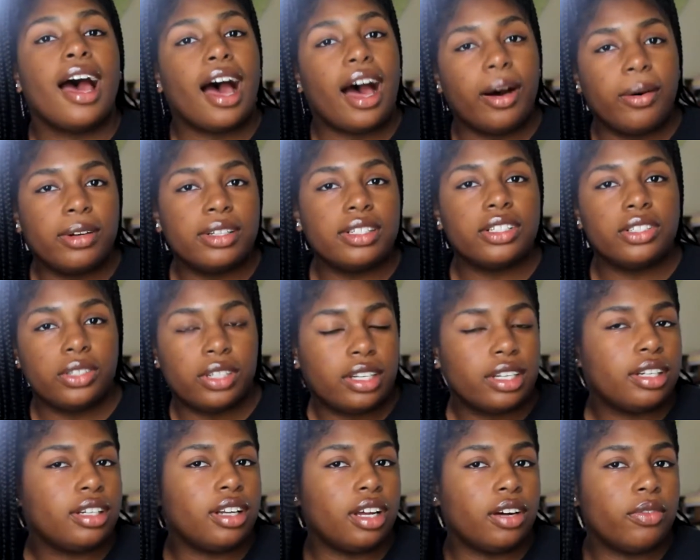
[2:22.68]
I wasn't
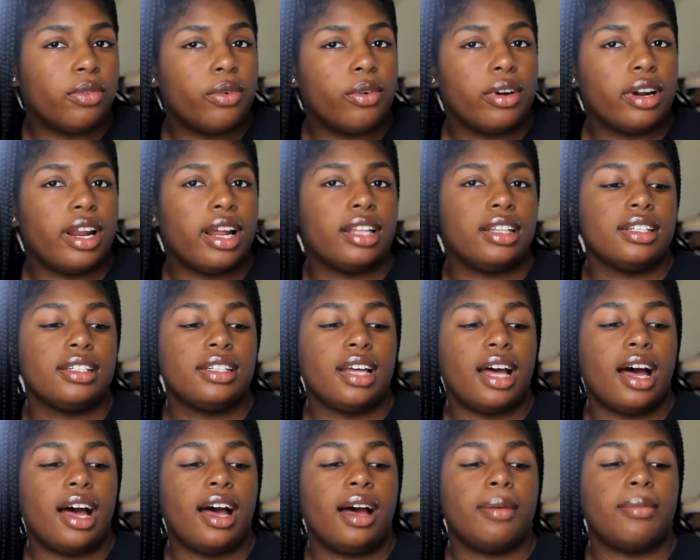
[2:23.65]
drinking enough water at the
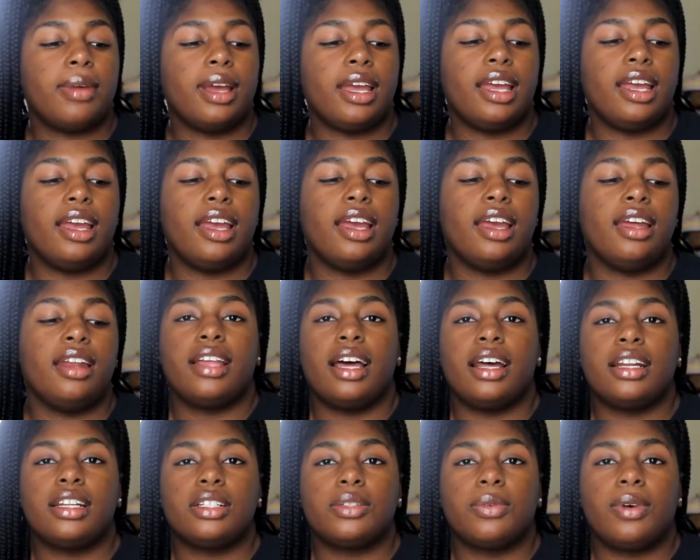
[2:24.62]
time, and
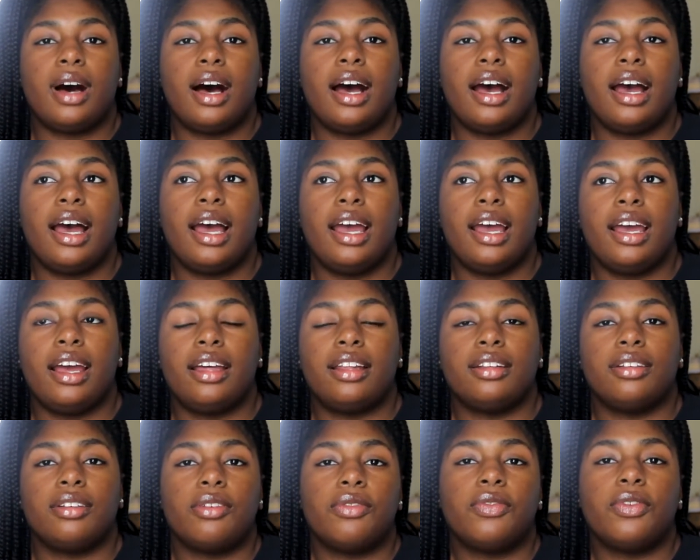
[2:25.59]
that is why I
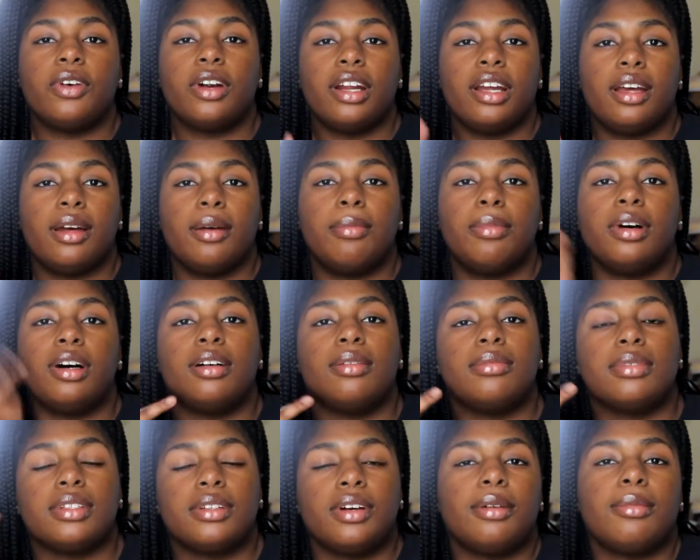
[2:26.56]
had little forehead
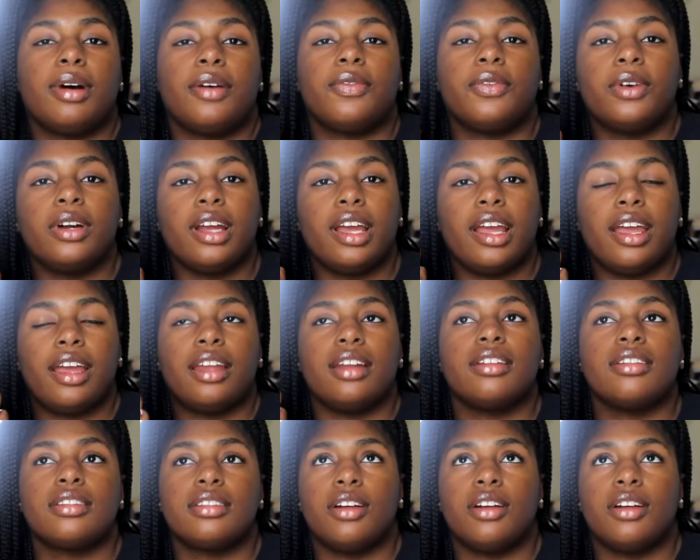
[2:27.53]
bumps on my forehead.